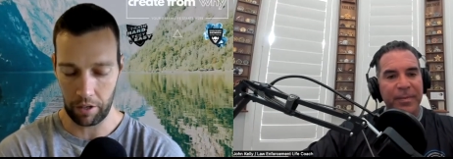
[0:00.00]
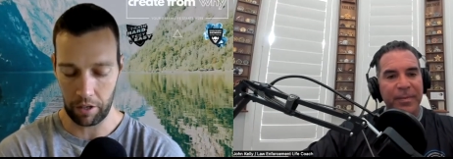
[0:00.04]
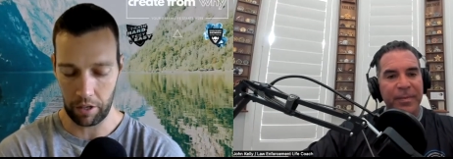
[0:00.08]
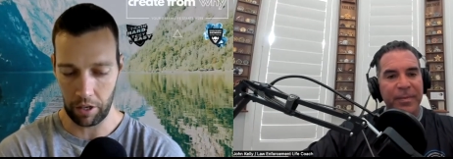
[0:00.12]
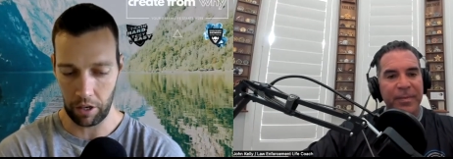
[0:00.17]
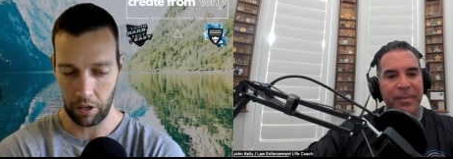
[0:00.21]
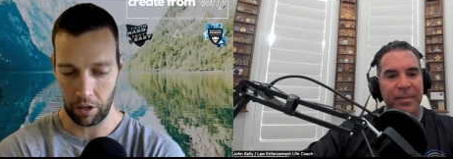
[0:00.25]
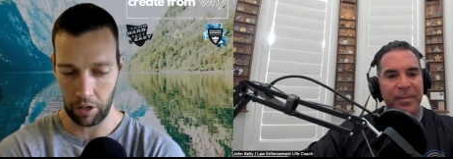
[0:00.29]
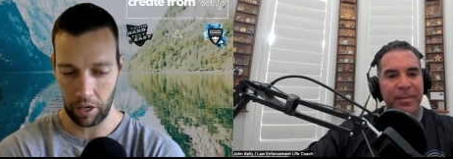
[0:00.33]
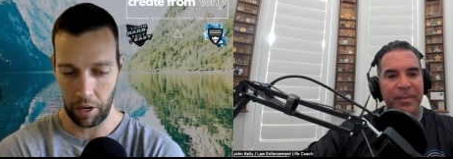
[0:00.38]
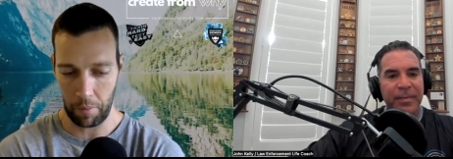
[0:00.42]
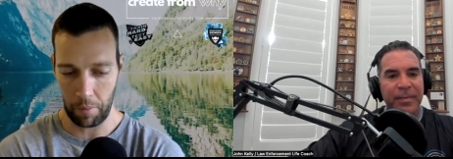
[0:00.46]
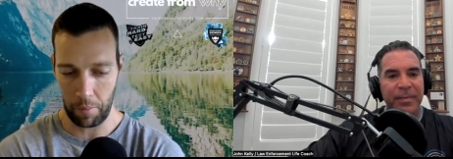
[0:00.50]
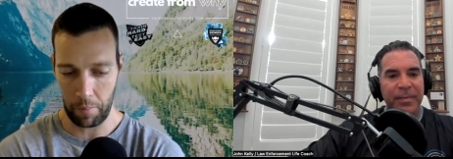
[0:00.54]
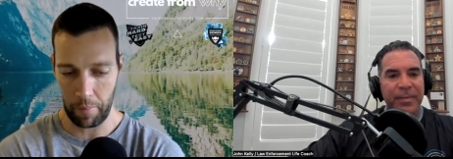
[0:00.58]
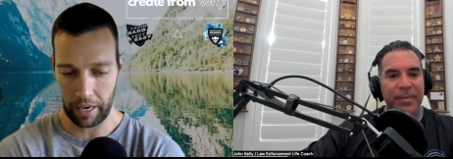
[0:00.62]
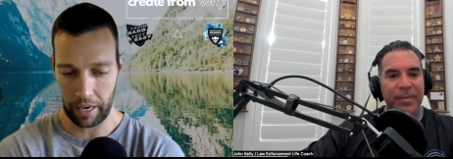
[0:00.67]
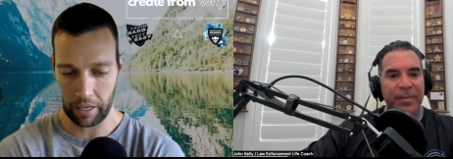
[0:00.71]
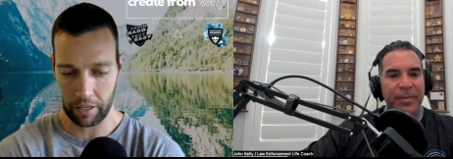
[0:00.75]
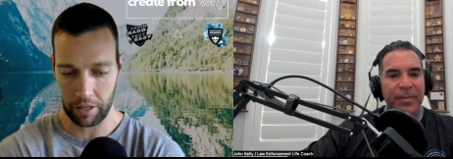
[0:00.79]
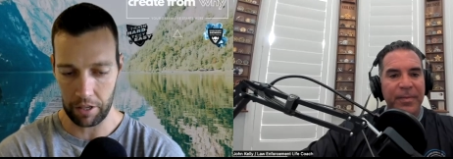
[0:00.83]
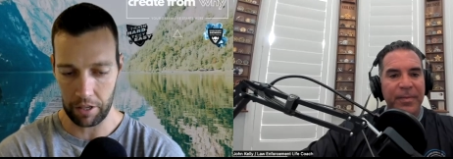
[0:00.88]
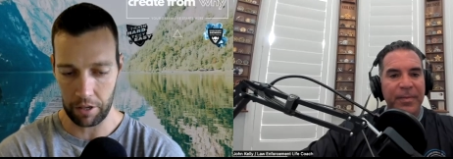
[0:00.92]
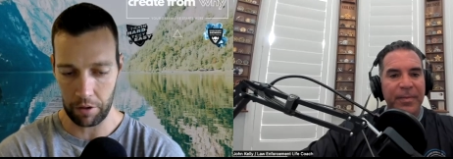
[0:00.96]
Speaker 1: you know, coming back
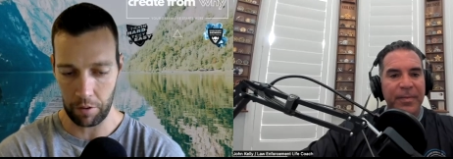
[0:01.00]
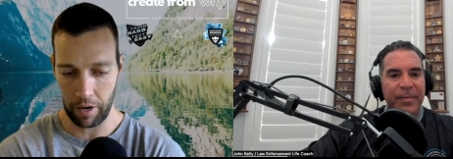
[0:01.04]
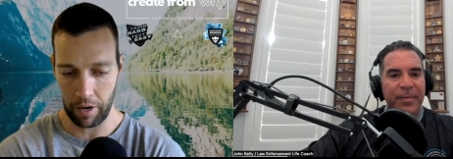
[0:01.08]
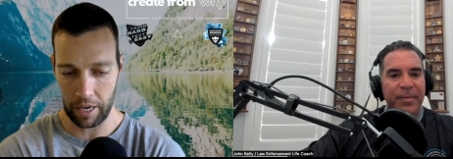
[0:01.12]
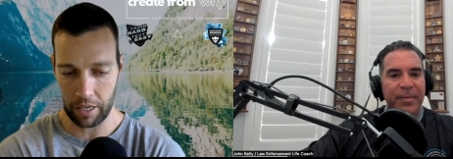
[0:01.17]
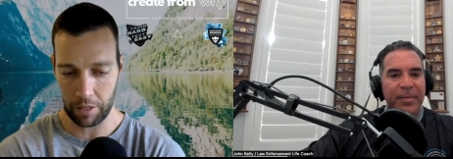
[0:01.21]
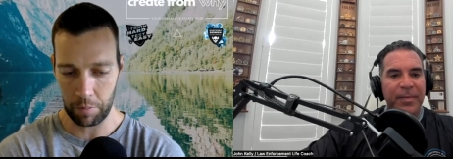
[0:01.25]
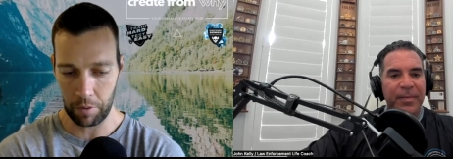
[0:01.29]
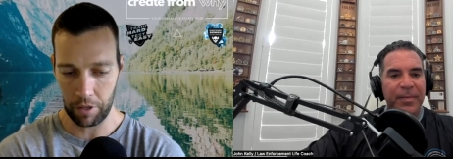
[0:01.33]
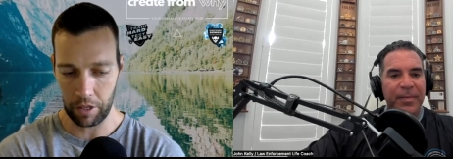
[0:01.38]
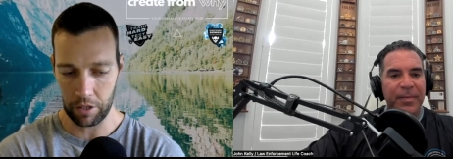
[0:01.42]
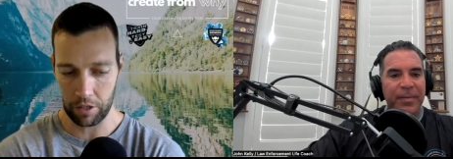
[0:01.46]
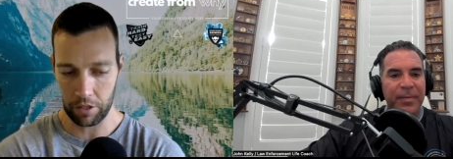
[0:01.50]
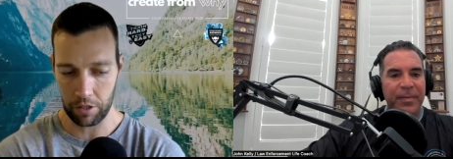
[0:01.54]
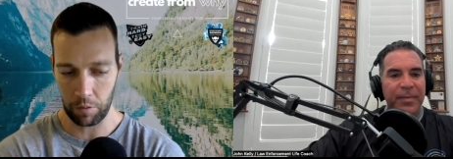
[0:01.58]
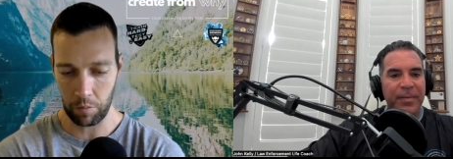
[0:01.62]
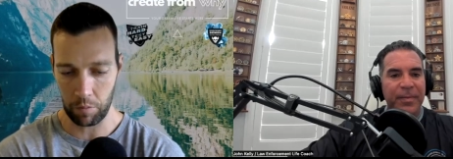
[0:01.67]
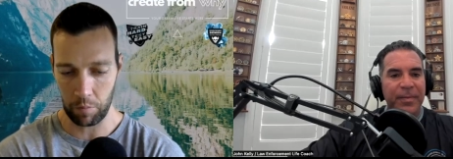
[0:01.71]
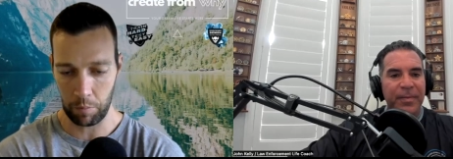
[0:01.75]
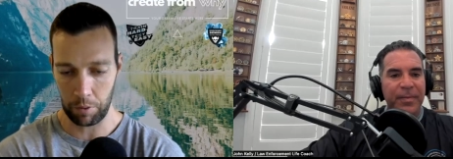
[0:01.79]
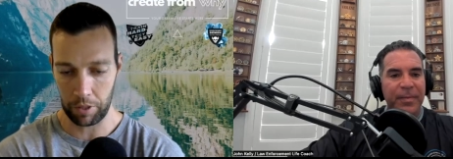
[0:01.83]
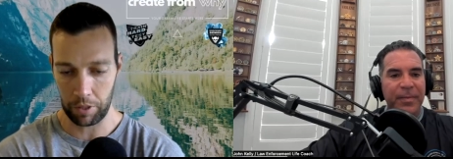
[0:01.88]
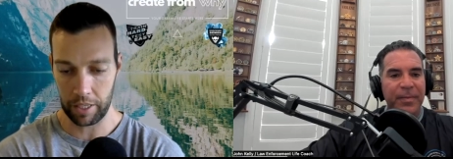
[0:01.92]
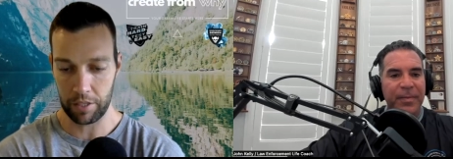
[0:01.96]
to the US, but there's the
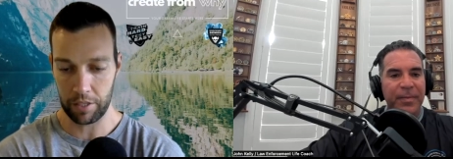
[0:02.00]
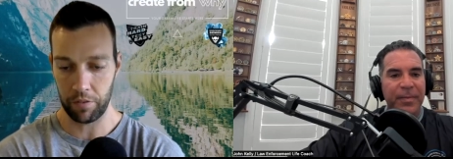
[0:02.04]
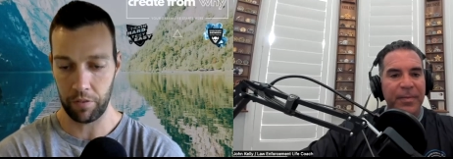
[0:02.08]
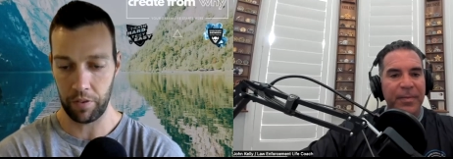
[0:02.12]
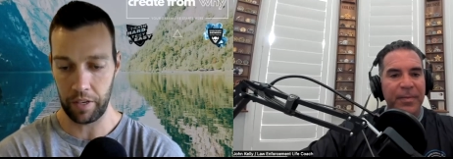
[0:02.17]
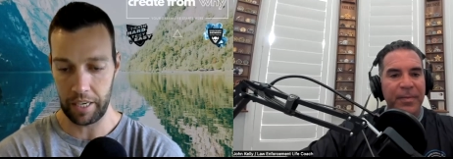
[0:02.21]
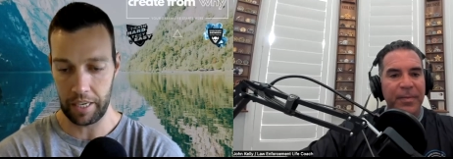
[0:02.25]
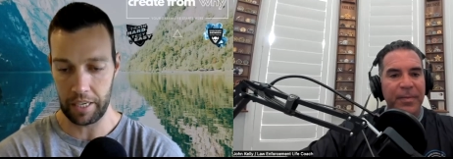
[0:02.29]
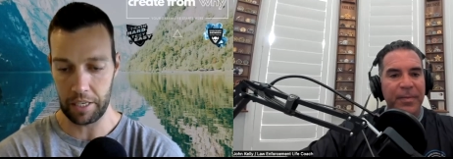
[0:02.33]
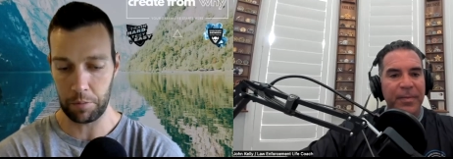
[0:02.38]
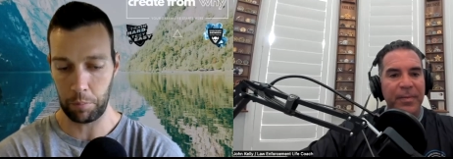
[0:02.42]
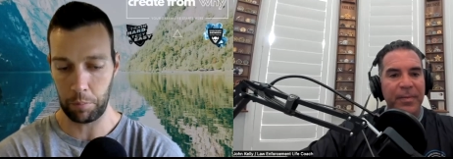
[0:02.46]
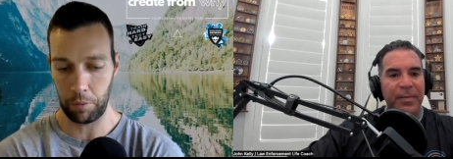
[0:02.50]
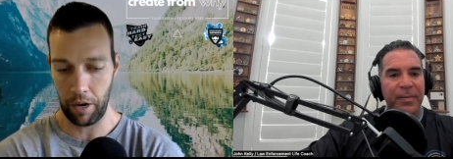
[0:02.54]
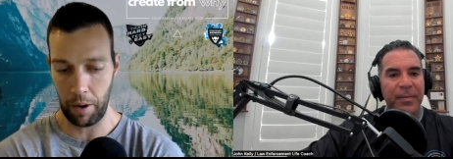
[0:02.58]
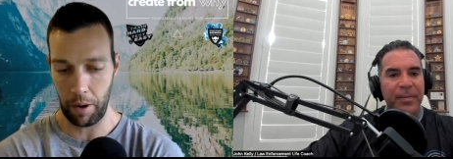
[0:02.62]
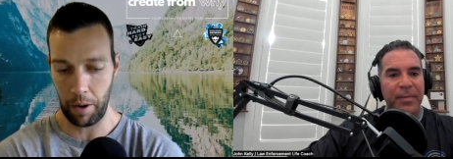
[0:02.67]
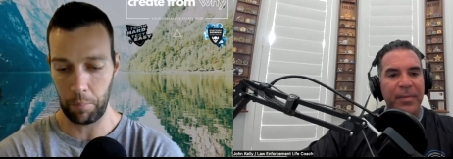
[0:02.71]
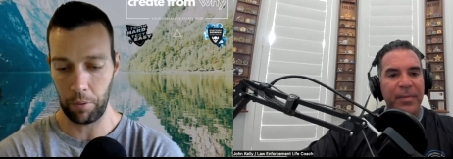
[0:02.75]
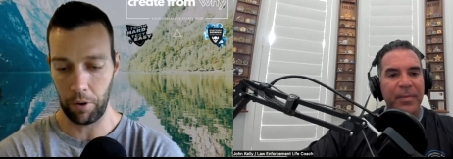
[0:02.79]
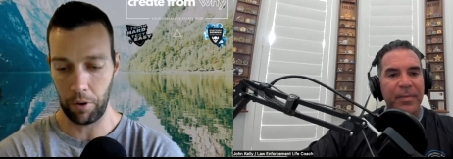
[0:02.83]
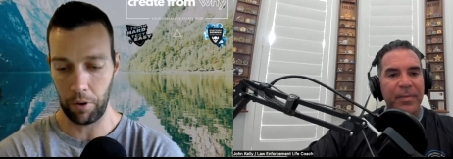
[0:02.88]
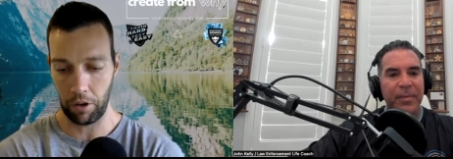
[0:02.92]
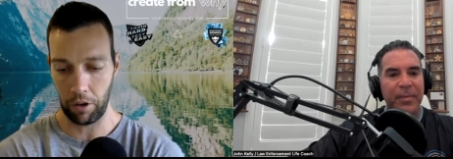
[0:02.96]
police fitness
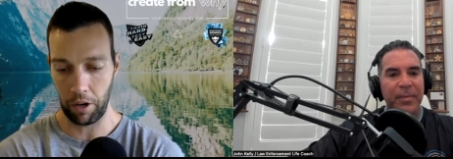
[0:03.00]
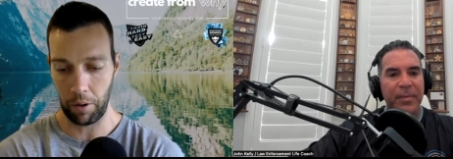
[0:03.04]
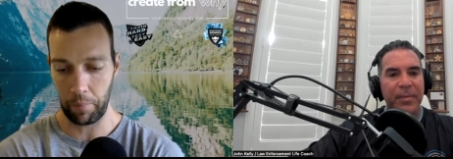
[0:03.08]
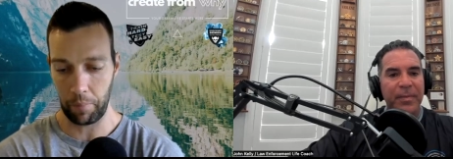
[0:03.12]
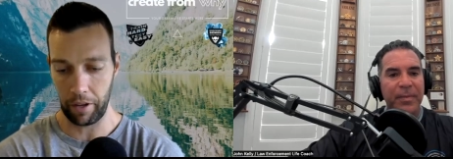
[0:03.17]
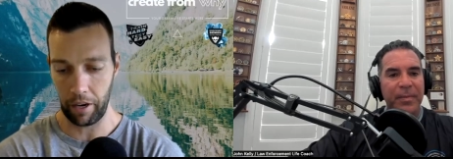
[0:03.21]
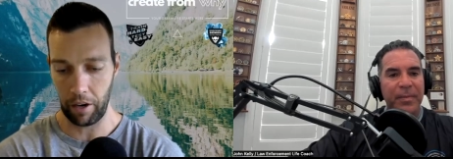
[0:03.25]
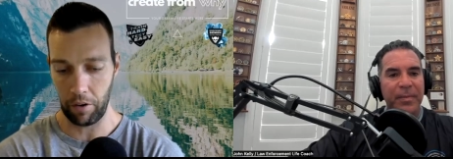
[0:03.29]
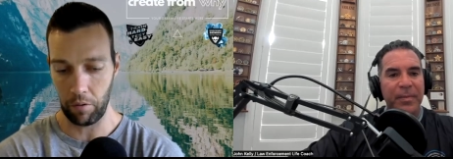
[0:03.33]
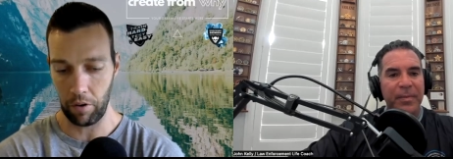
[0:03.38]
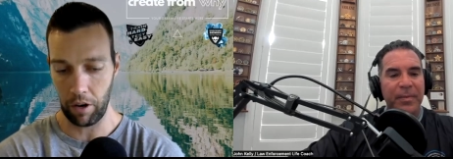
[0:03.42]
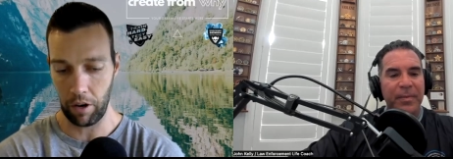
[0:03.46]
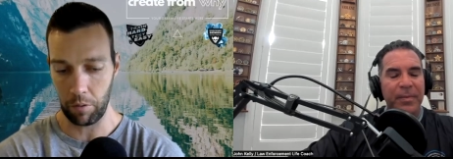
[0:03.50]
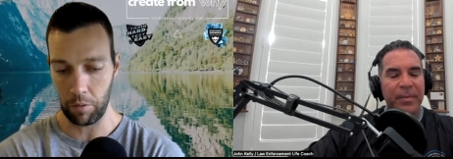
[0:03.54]
prep program that I run,